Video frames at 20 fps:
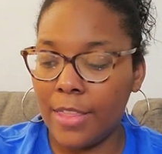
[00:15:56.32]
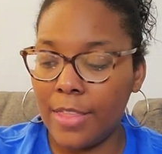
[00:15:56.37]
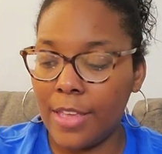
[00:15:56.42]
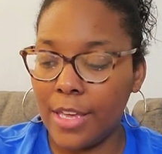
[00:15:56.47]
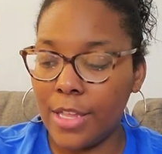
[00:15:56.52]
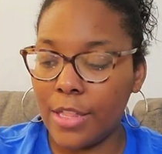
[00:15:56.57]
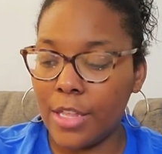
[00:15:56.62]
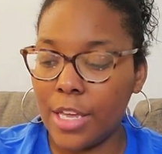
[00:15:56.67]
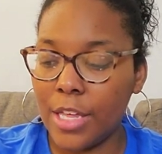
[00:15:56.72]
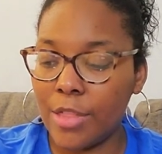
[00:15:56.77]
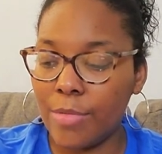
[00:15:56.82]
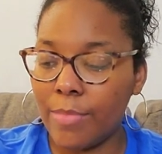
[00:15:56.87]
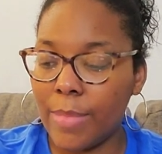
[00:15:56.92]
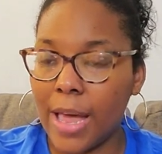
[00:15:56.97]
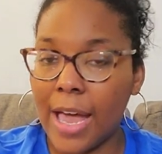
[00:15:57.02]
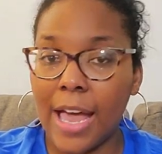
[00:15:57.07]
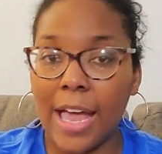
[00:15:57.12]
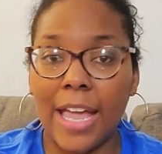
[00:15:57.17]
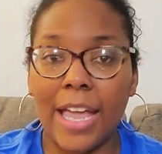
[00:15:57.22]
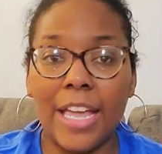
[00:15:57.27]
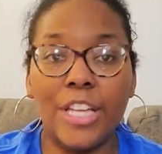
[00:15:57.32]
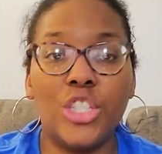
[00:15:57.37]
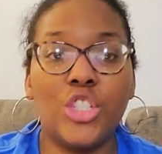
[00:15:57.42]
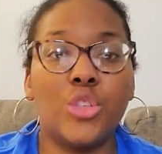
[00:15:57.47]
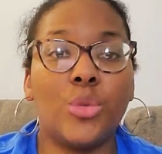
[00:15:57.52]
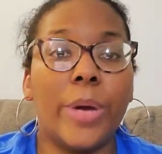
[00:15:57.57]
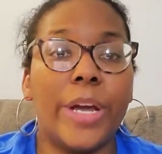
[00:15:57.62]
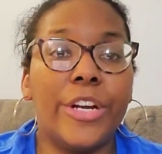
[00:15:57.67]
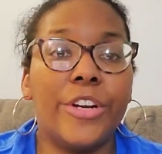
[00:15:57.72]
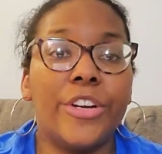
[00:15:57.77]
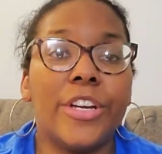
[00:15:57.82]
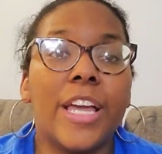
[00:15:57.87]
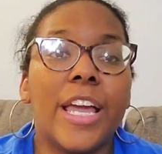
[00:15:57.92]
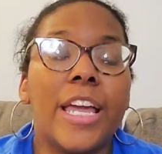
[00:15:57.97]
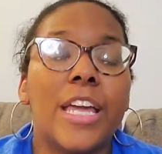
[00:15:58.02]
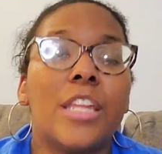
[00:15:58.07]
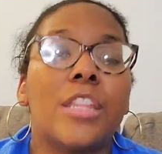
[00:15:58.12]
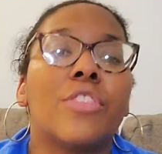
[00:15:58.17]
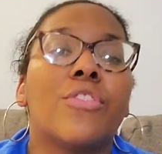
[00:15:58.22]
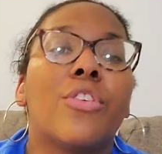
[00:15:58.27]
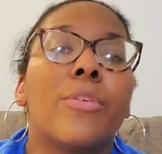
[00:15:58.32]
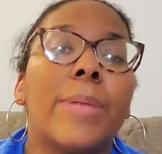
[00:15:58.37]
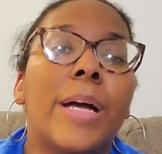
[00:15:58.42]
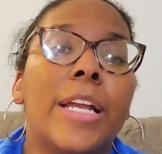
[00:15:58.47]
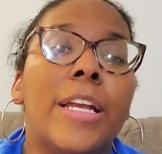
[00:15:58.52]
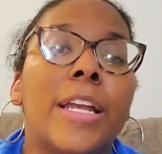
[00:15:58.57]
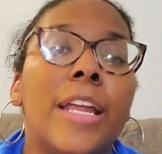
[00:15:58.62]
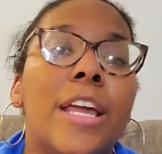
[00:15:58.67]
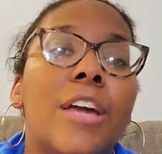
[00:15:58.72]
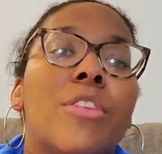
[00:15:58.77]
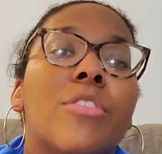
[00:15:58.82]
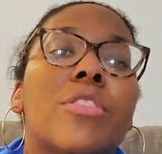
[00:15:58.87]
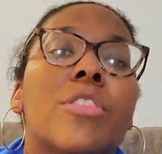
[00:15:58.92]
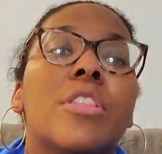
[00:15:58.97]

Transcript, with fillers: this is my trainer case for my nail